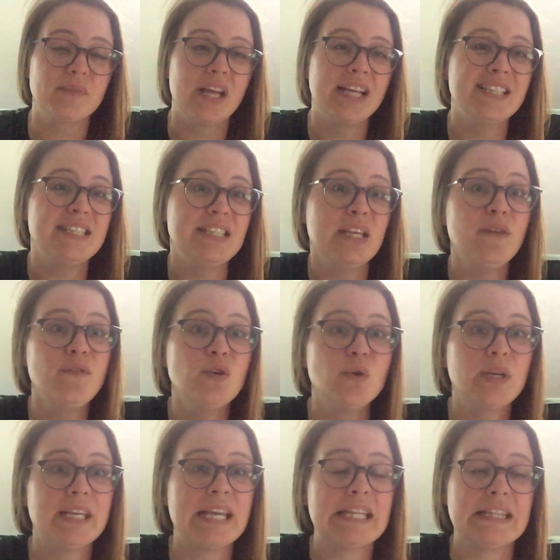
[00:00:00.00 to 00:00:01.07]
and see if you
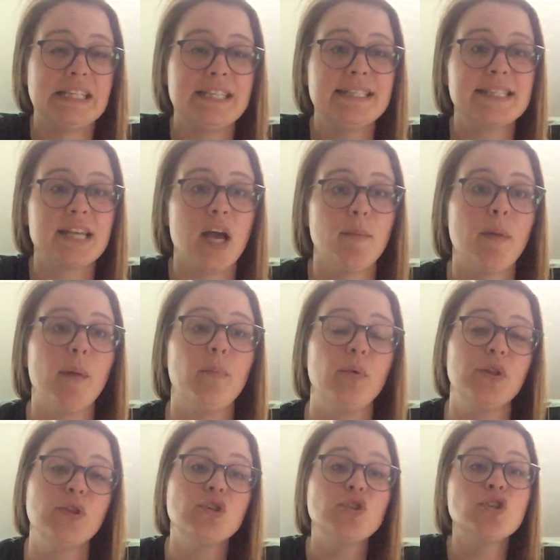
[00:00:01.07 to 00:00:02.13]
can at least come up
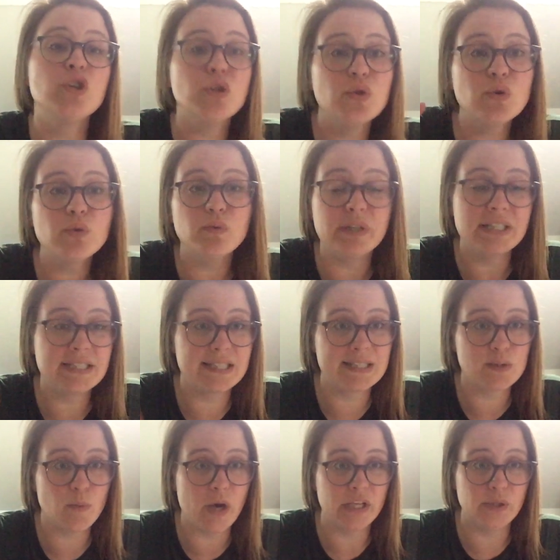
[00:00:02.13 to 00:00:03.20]
with 2
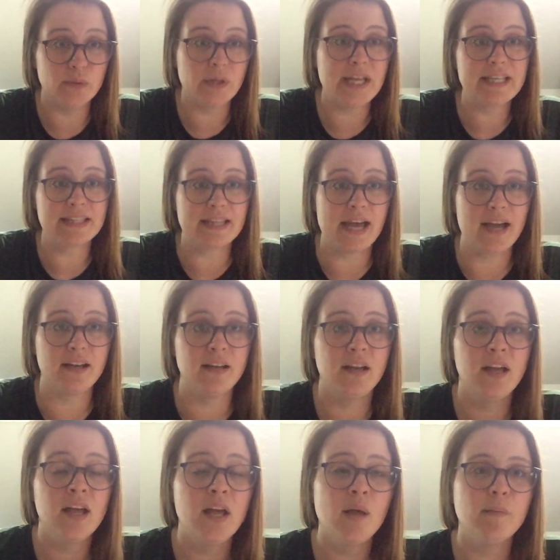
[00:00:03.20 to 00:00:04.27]
reasons why you like that.
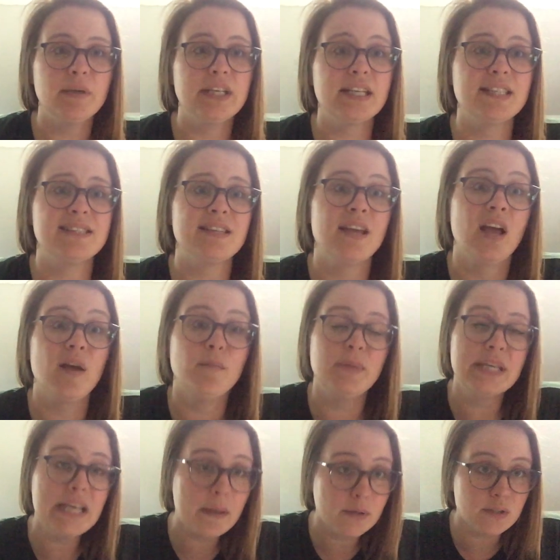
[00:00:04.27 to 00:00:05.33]
Because
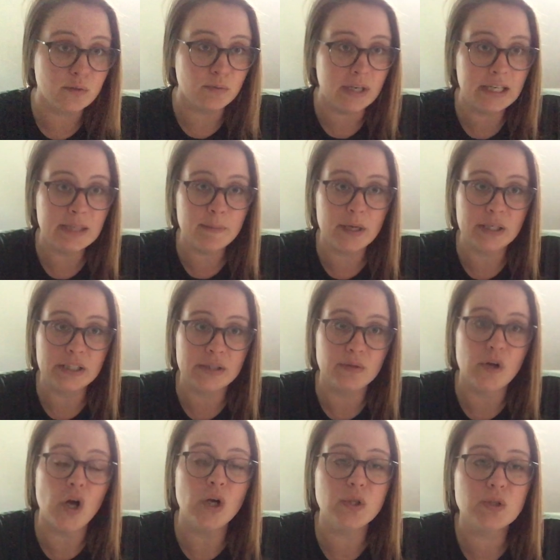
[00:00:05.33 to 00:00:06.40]
being able to write about it
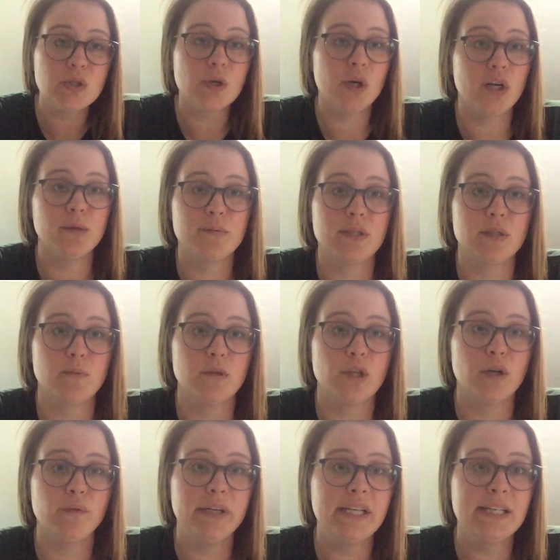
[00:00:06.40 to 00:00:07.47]
also helps us with
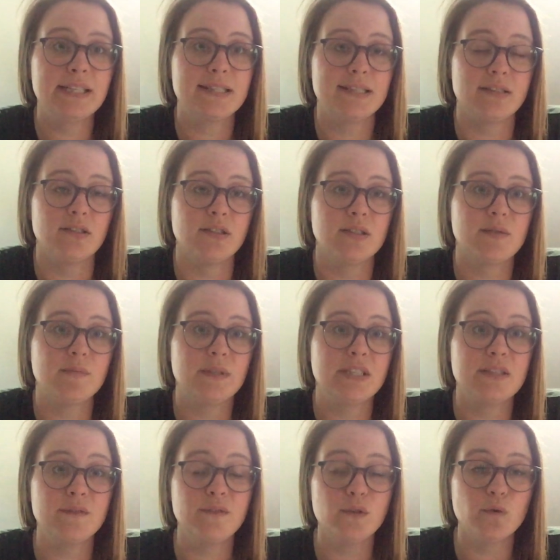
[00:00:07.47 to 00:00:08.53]
our reading skills.
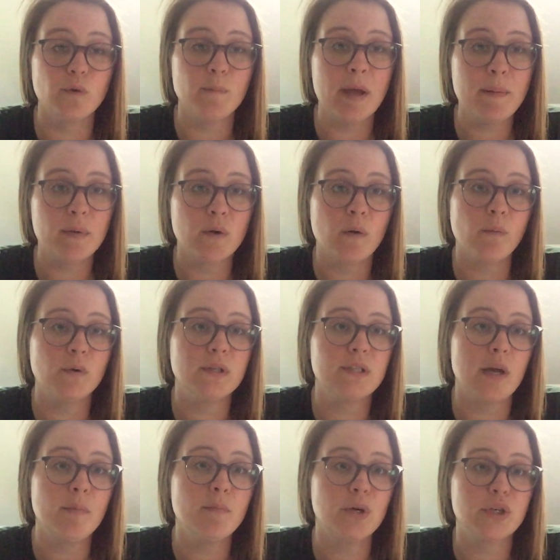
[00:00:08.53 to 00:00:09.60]
Because if you remember, when we're
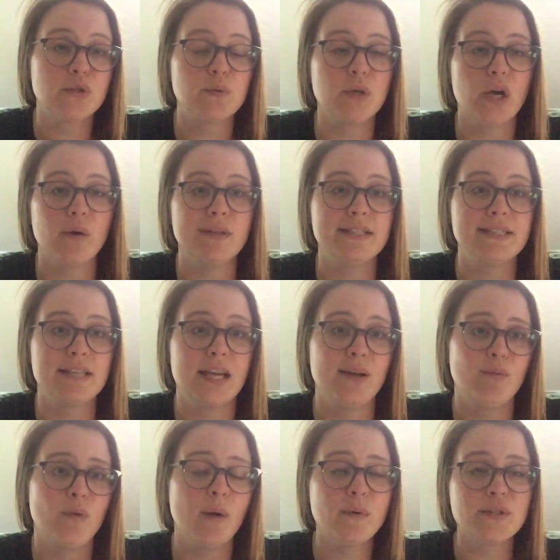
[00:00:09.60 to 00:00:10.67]
done books, we always
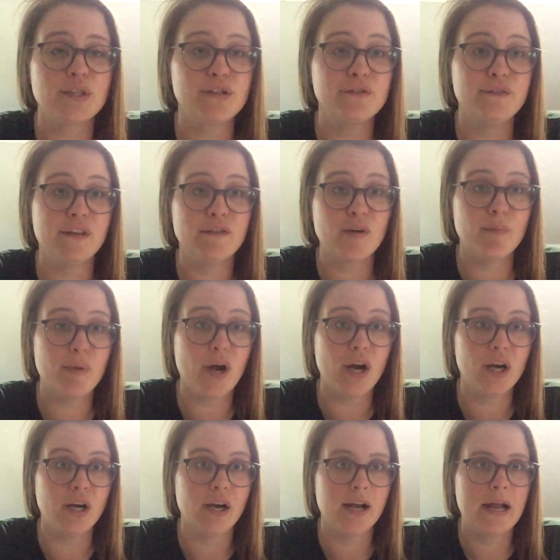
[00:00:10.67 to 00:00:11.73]
say, what was our favorite
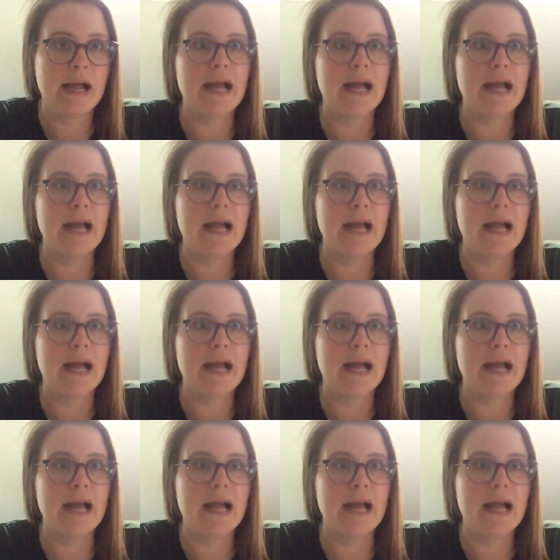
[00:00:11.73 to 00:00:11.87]
part